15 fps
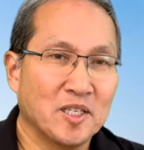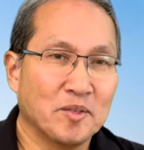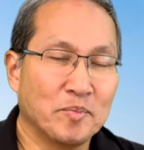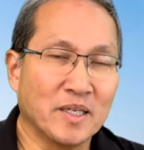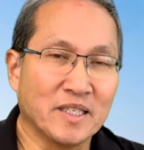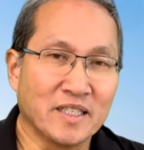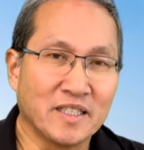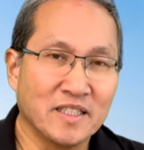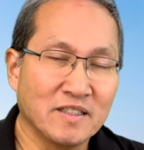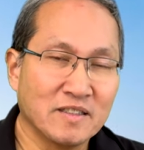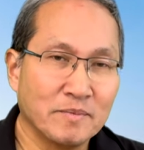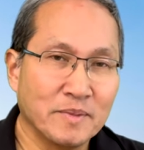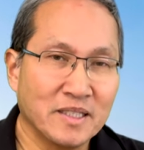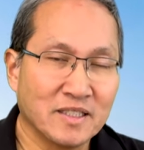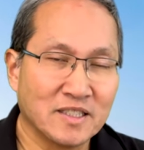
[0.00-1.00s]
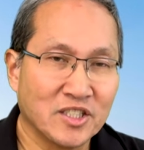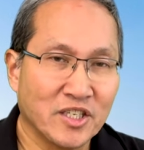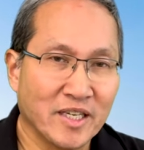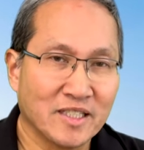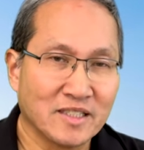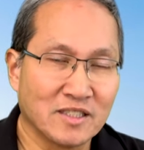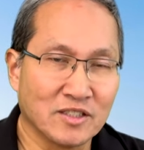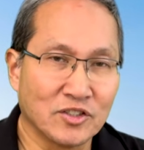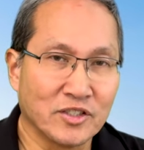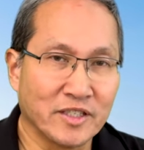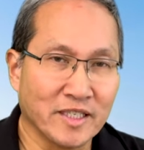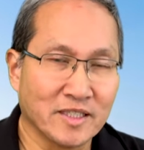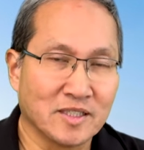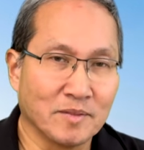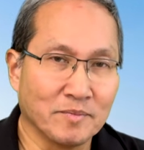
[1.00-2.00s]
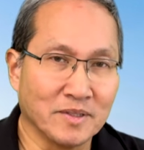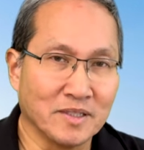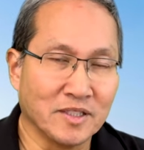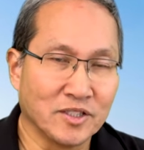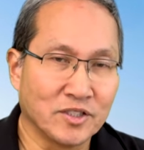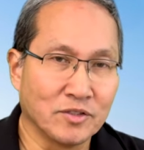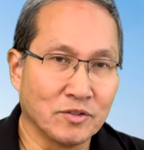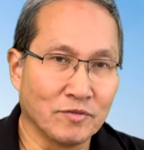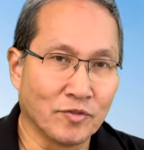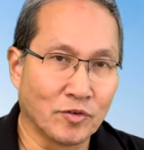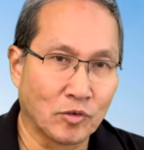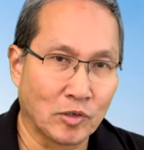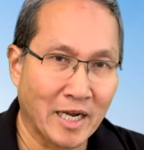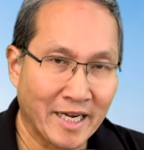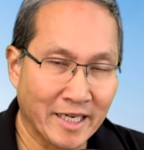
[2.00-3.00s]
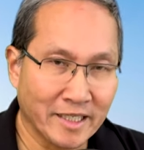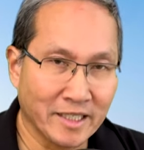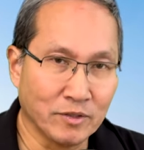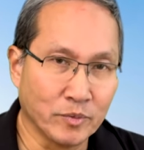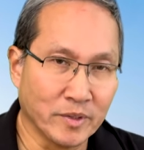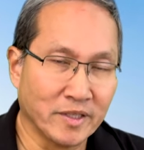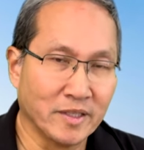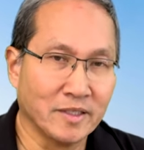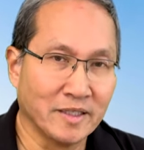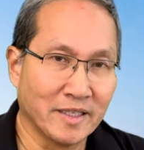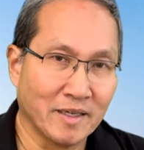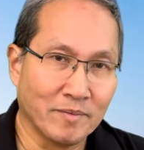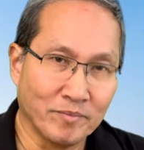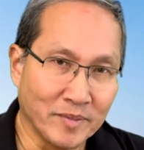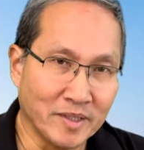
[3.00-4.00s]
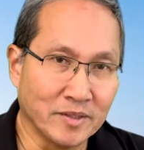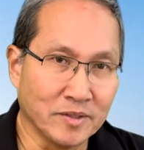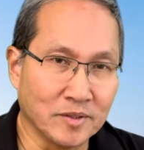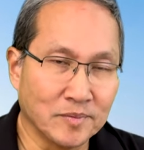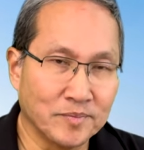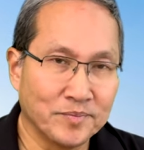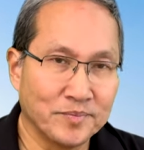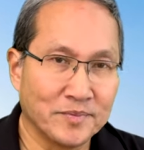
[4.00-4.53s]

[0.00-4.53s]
But it gives me a chance to get some additional variety within that meal.